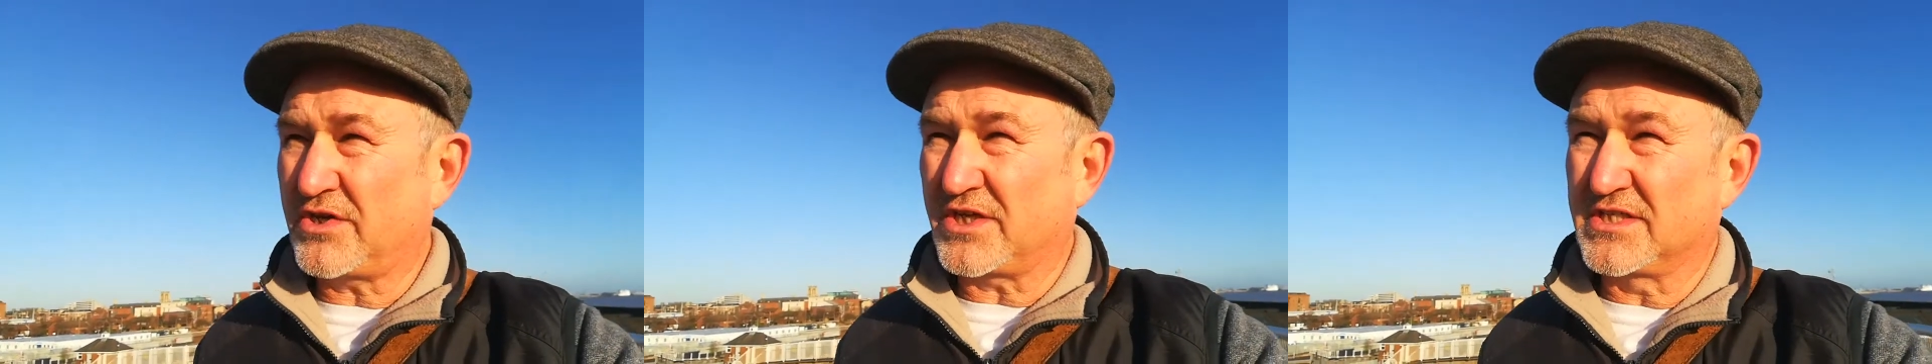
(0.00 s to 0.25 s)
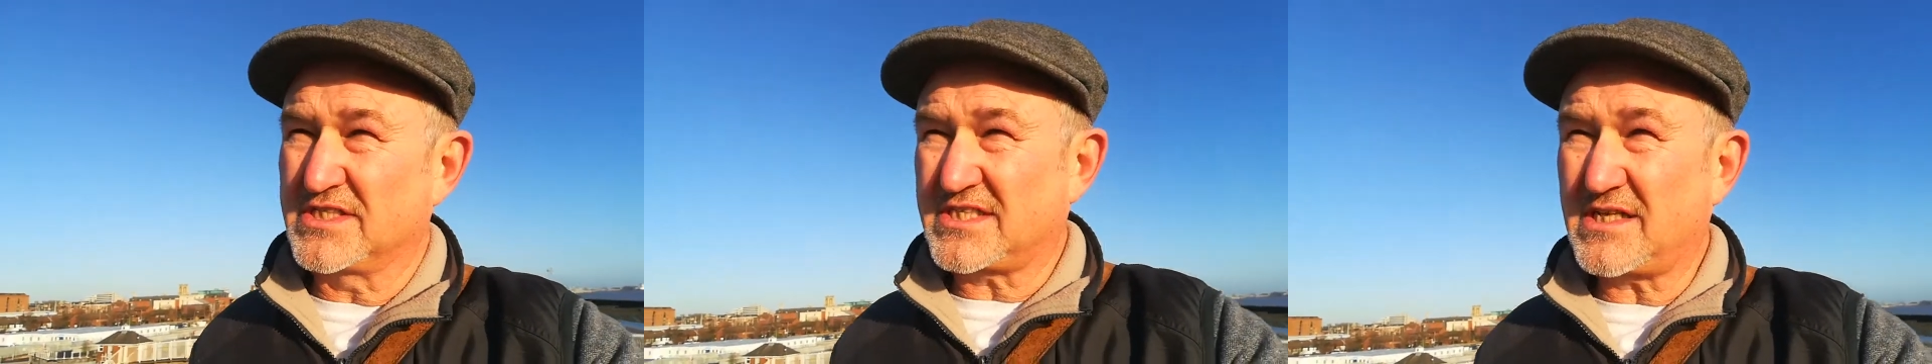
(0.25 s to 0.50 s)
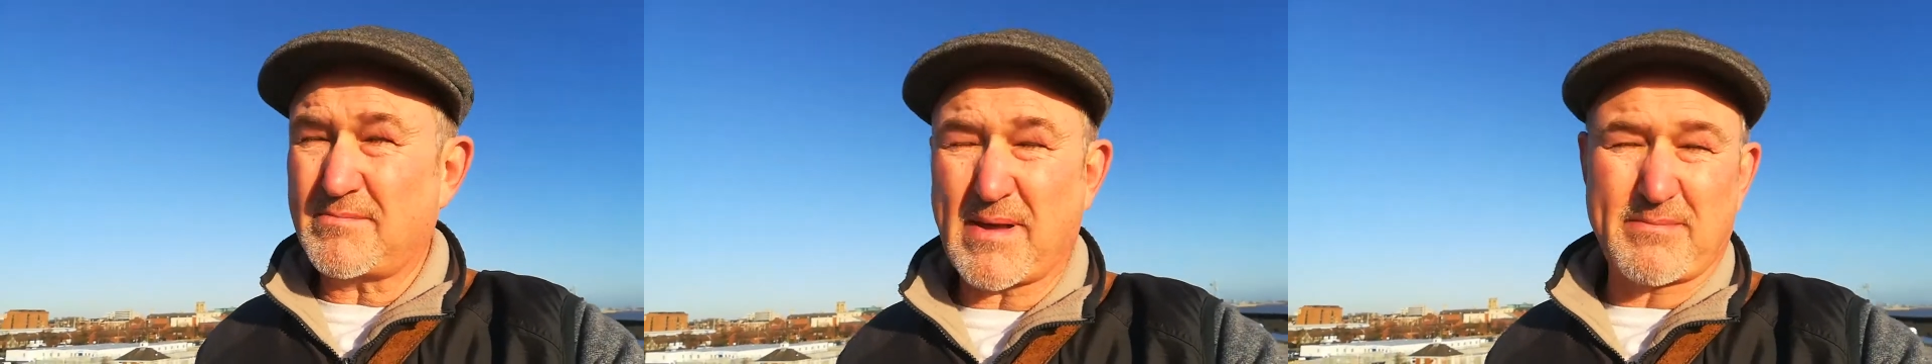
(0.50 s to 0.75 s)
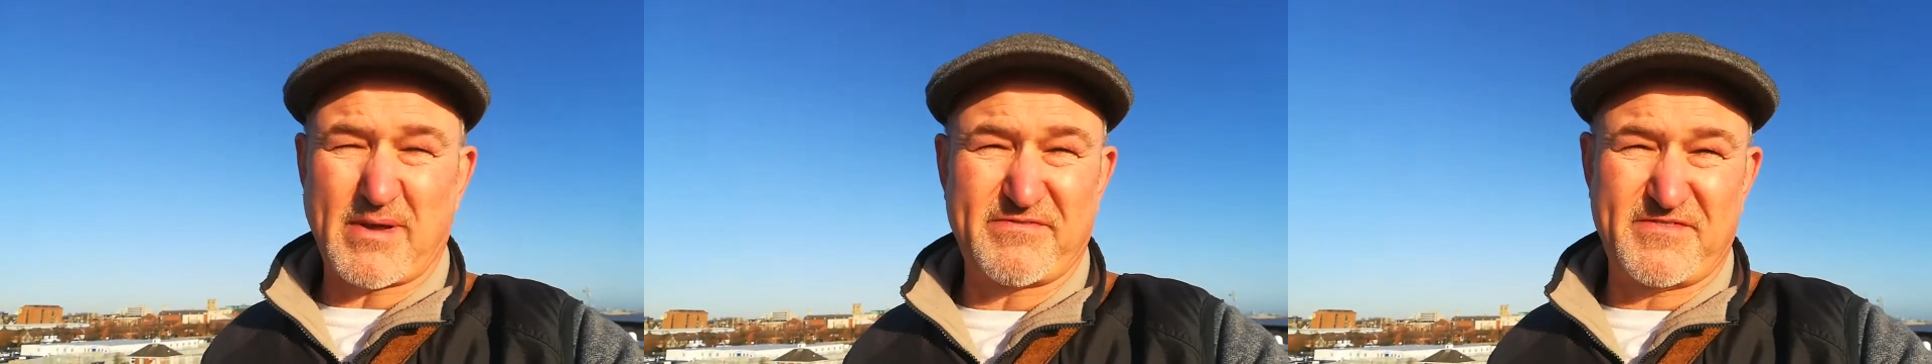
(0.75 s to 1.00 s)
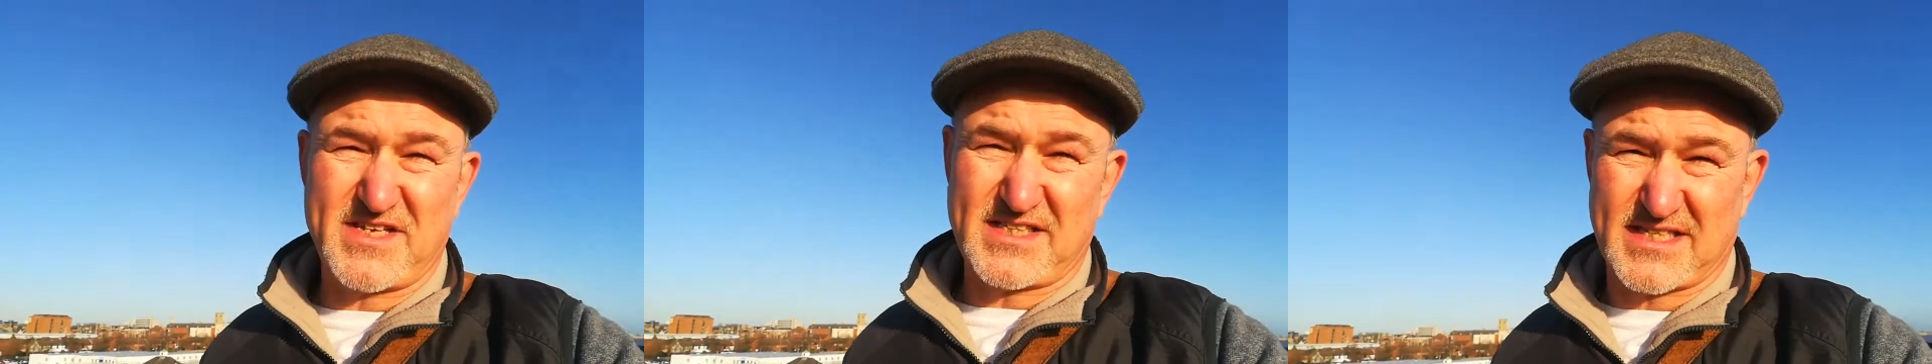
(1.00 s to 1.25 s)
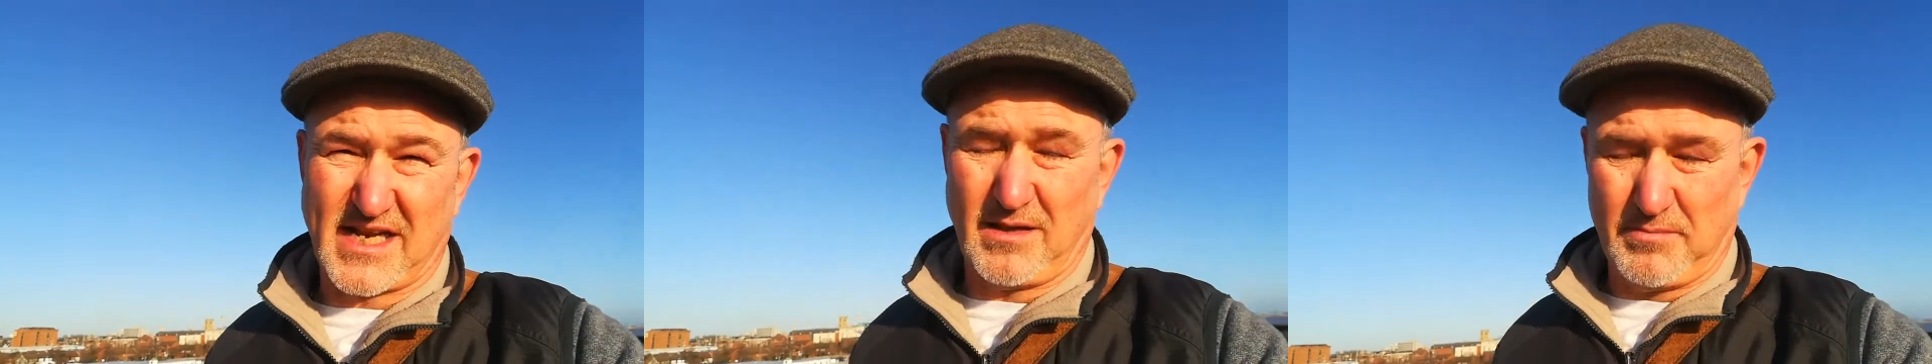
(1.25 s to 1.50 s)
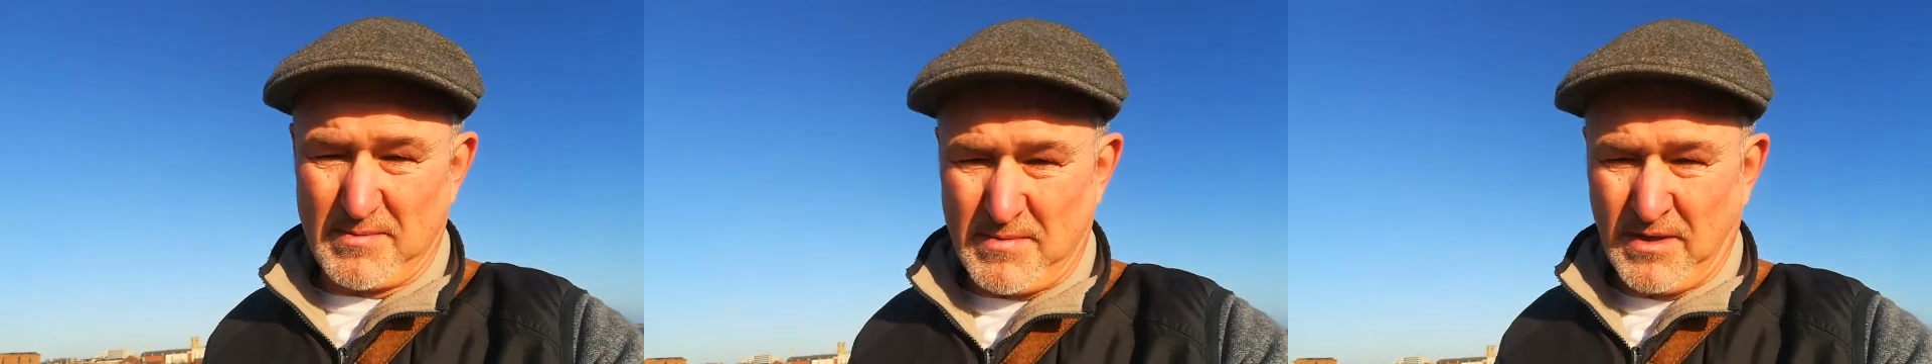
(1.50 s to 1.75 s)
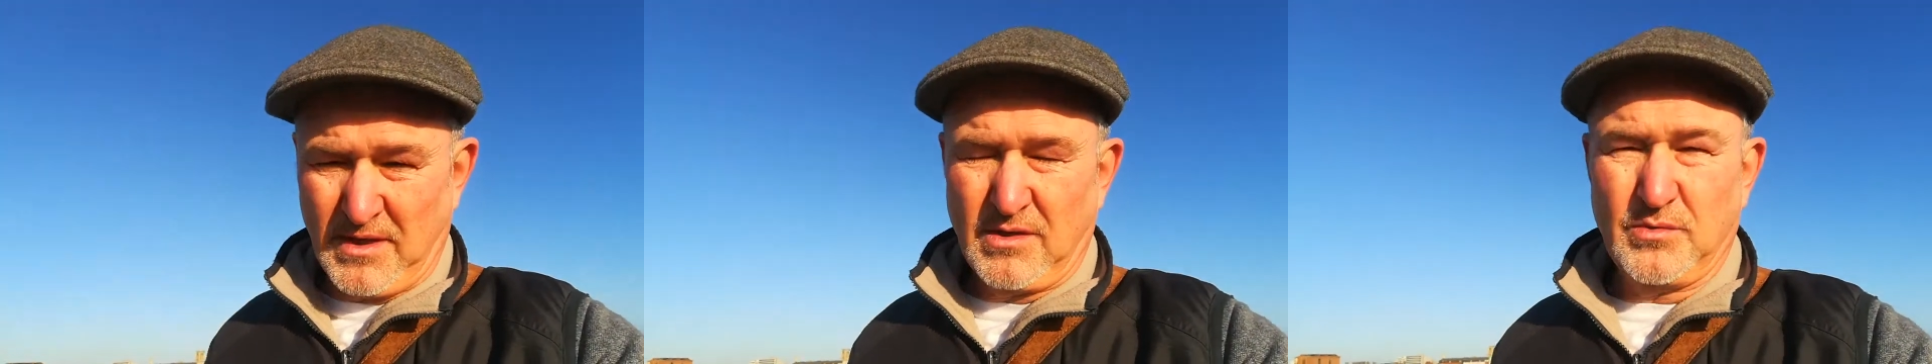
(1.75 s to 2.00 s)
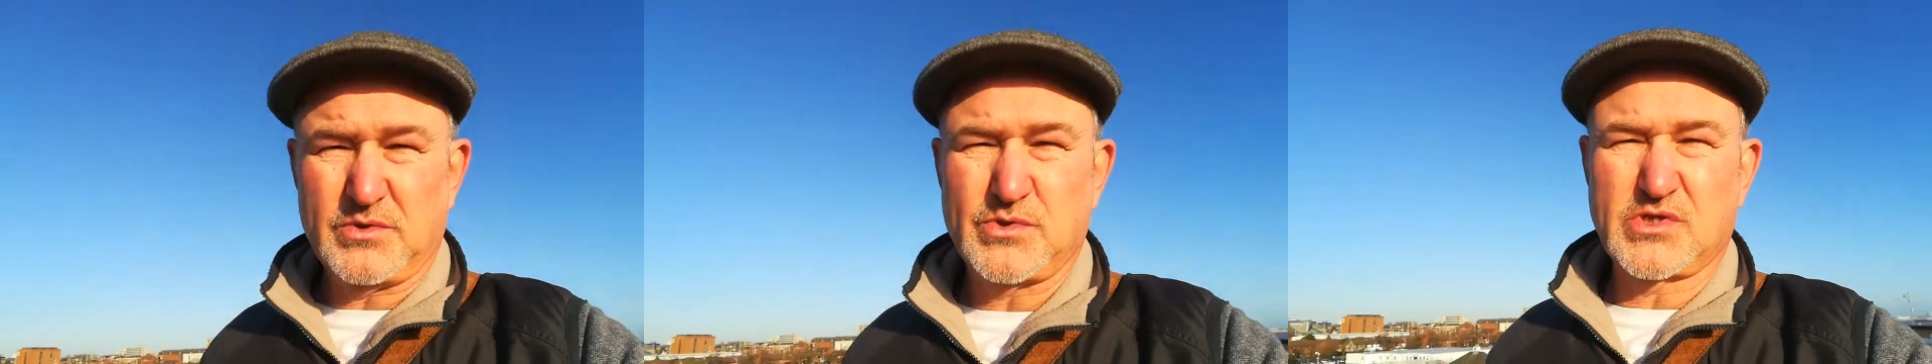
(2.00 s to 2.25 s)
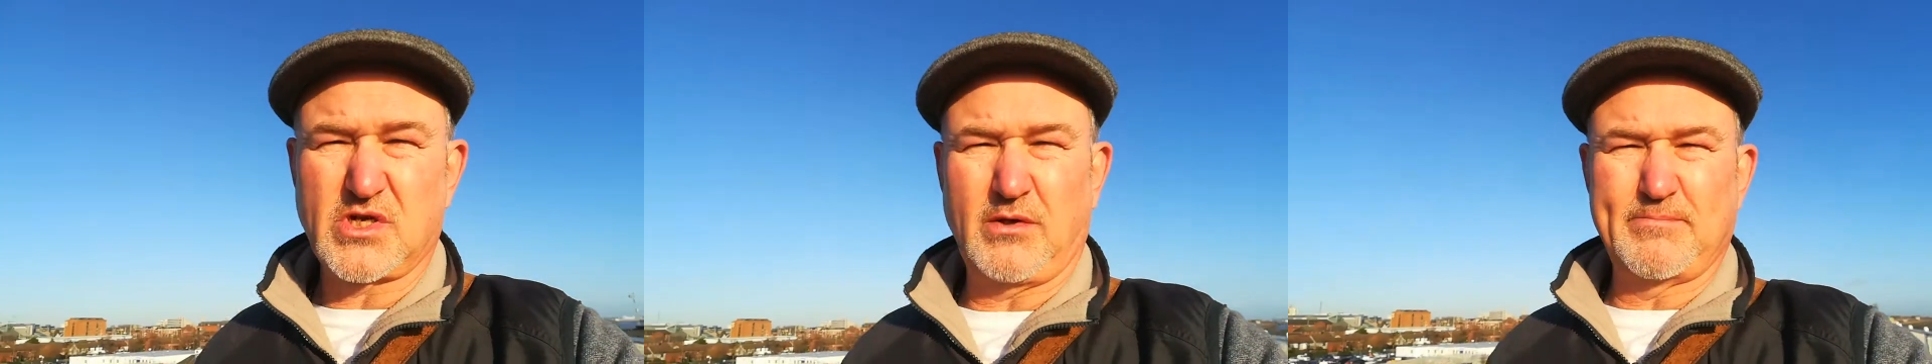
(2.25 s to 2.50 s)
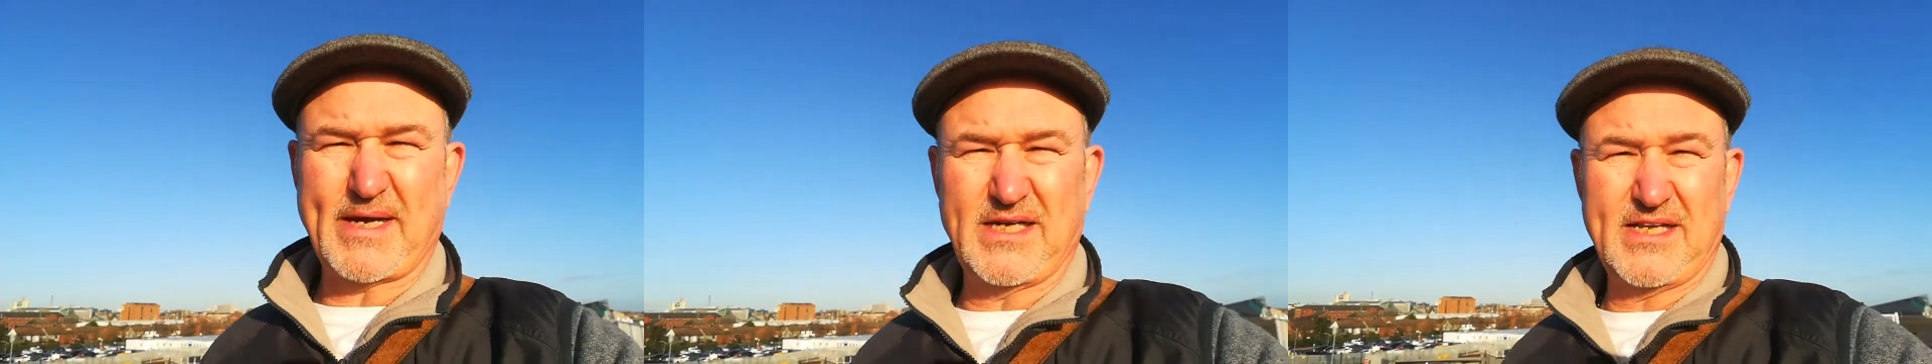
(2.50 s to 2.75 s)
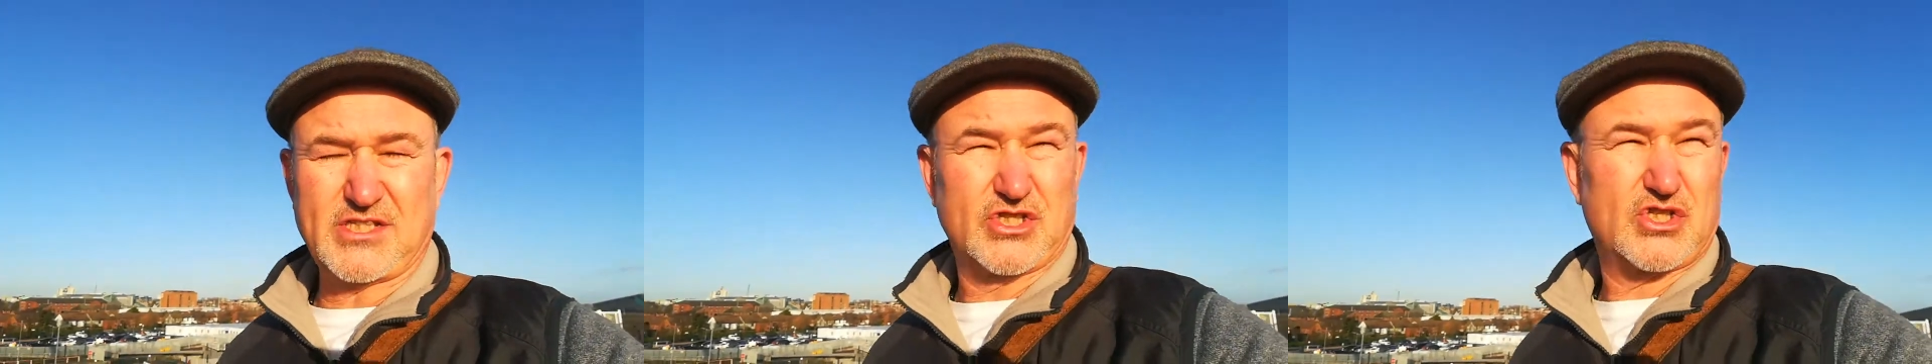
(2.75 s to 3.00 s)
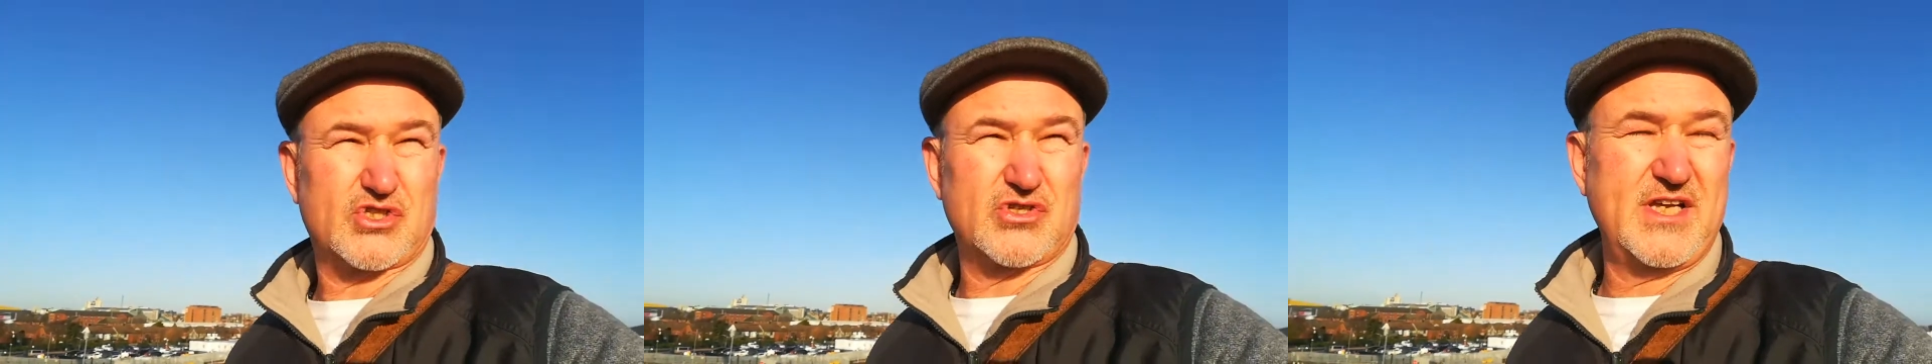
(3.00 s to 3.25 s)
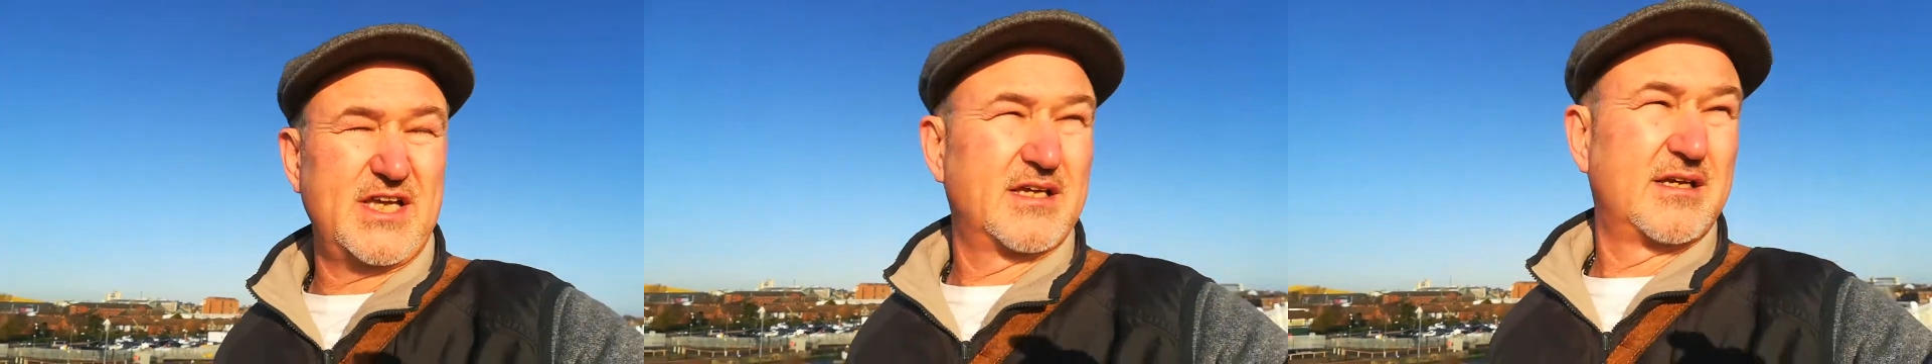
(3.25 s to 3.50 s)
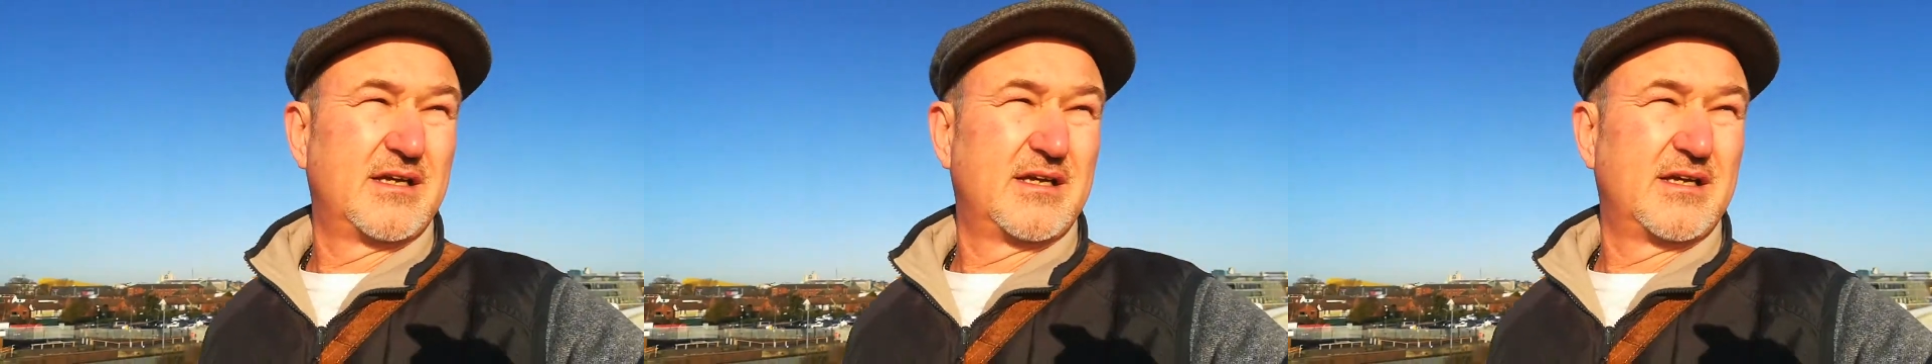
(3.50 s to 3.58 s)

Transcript: you can still buy my first album, which was called Adolescent Street.